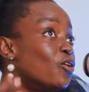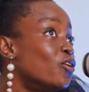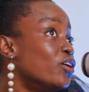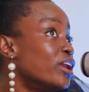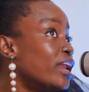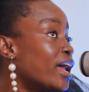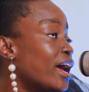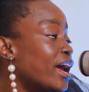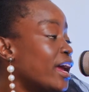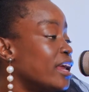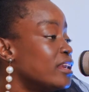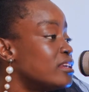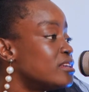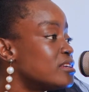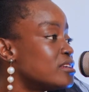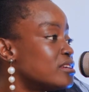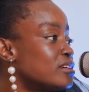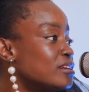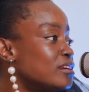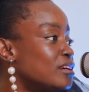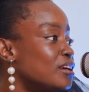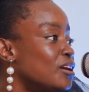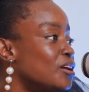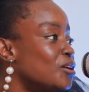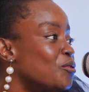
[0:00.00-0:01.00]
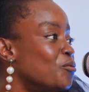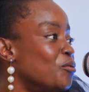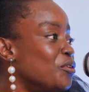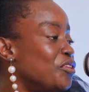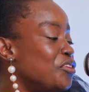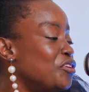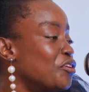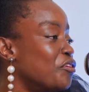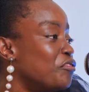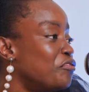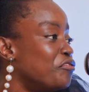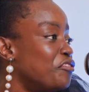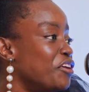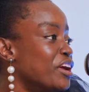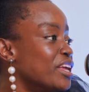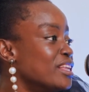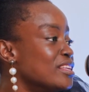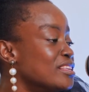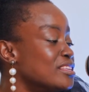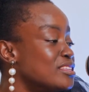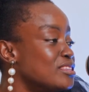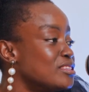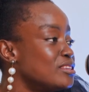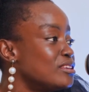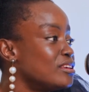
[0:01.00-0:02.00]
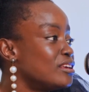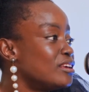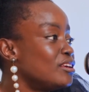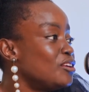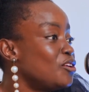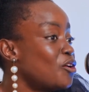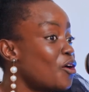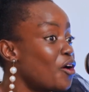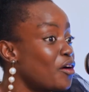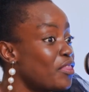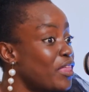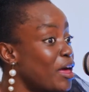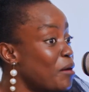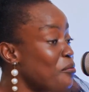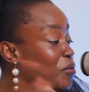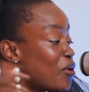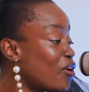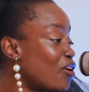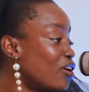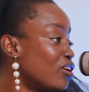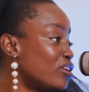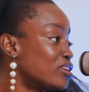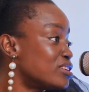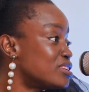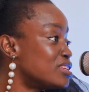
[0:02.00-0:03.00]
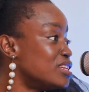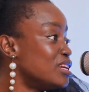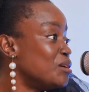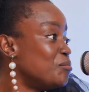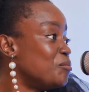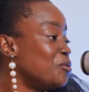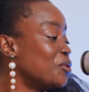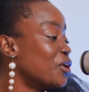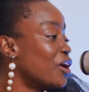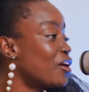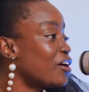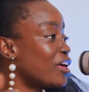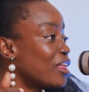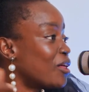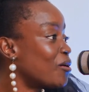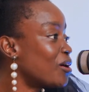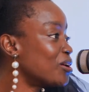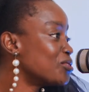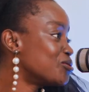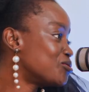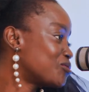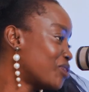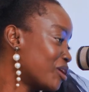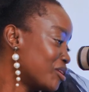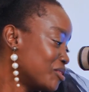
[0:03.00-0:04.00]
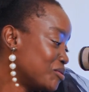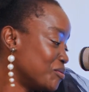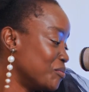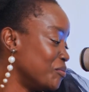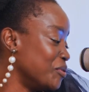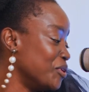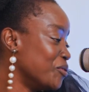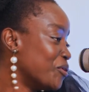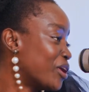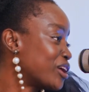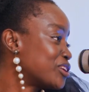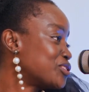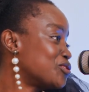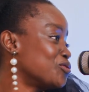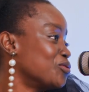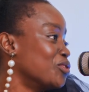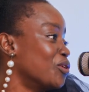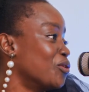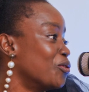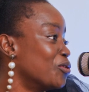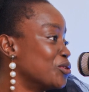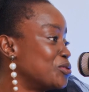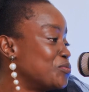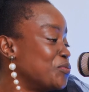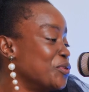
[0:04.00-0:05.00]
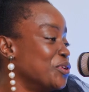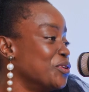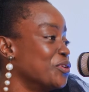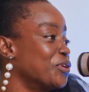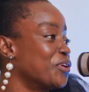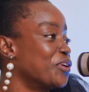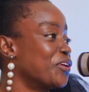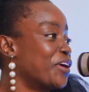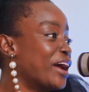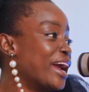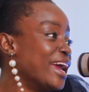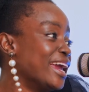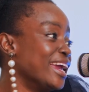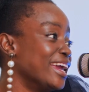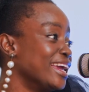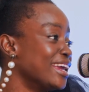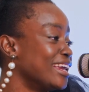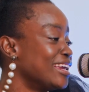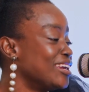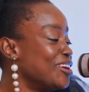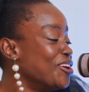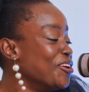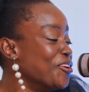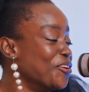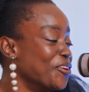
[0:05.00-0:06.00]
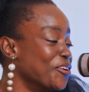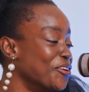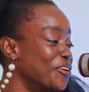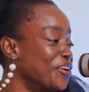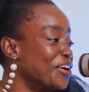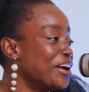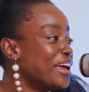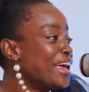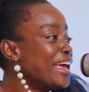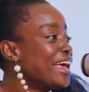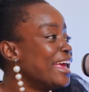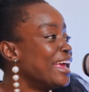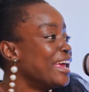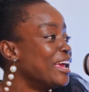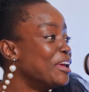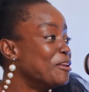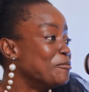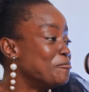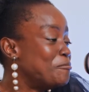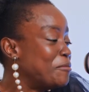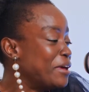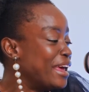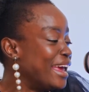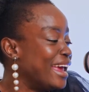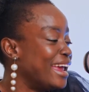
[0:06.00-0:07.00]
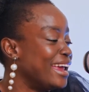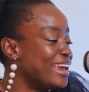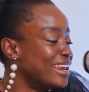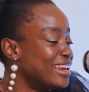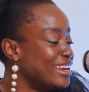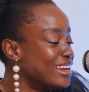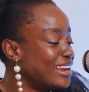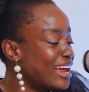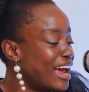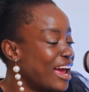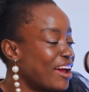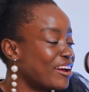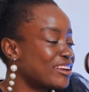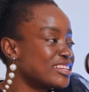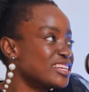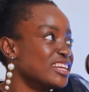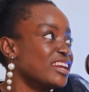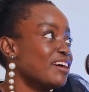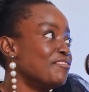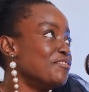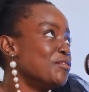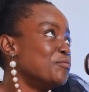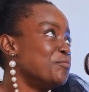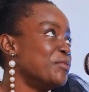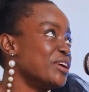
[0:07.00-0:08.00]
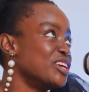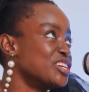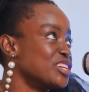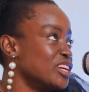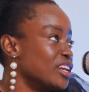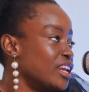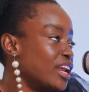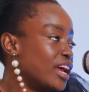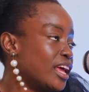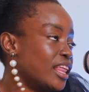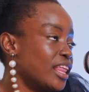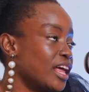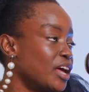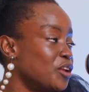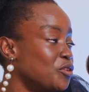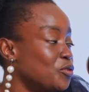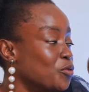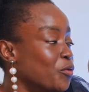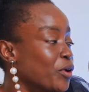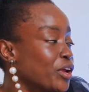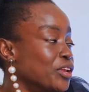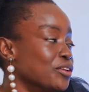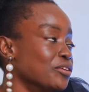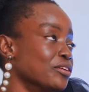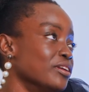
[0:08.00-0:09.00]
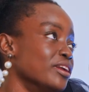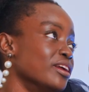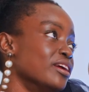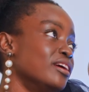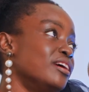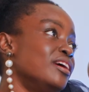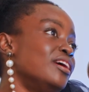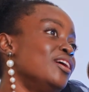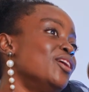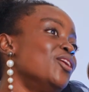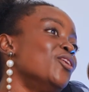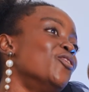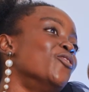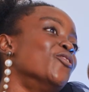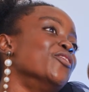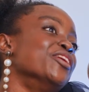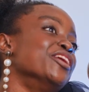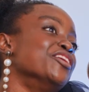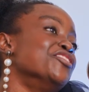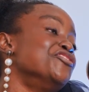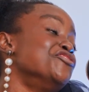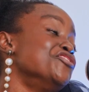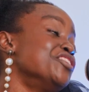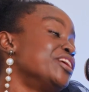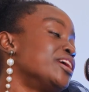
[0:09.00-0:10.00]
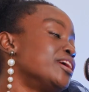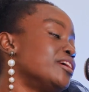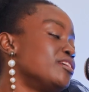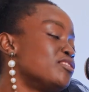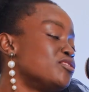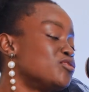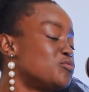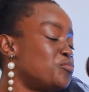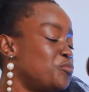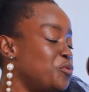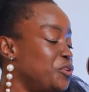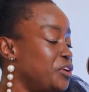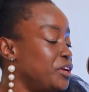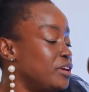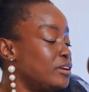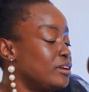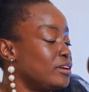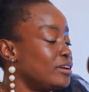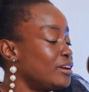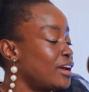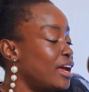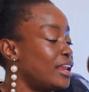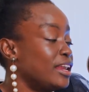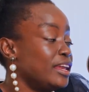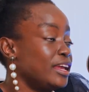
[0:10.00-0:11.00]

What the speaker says: all night with your friends. You're them that are gonna sleep. You're the one's going to be rushed to the hospital crying, in pain. I actually have a patient like that who went on a drinking spree and